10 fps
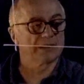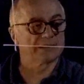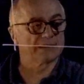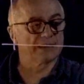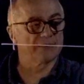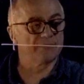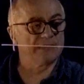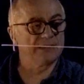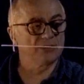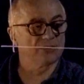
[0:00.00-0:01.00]
the
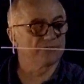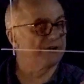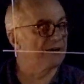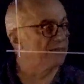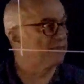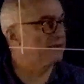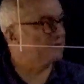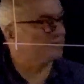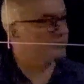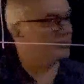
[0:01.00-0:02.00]
mean confinement, where